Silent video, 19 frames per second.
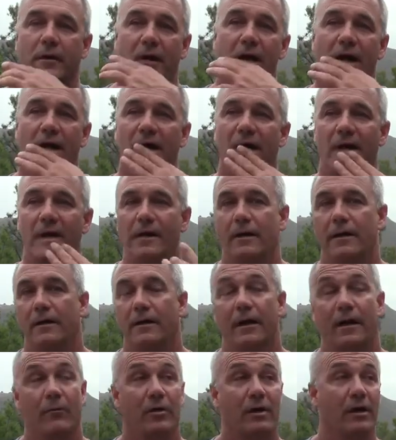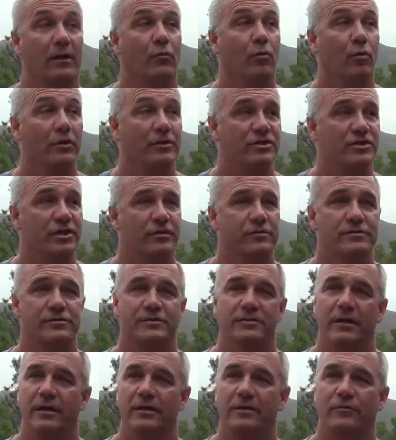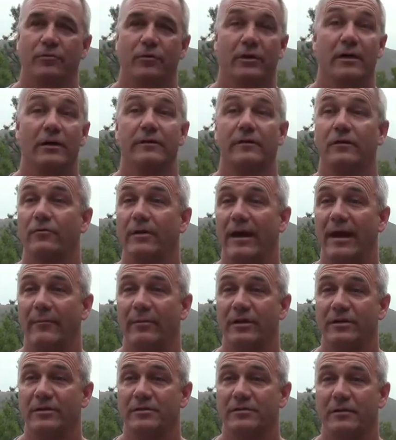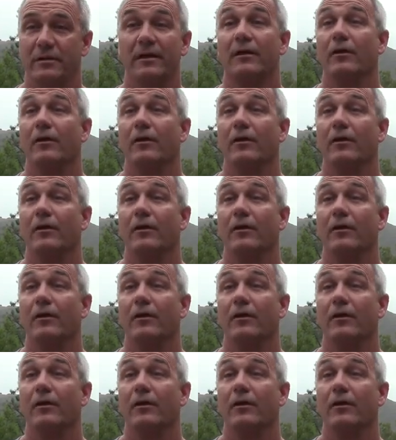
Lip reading: I work on award shows. I work on the Grammys.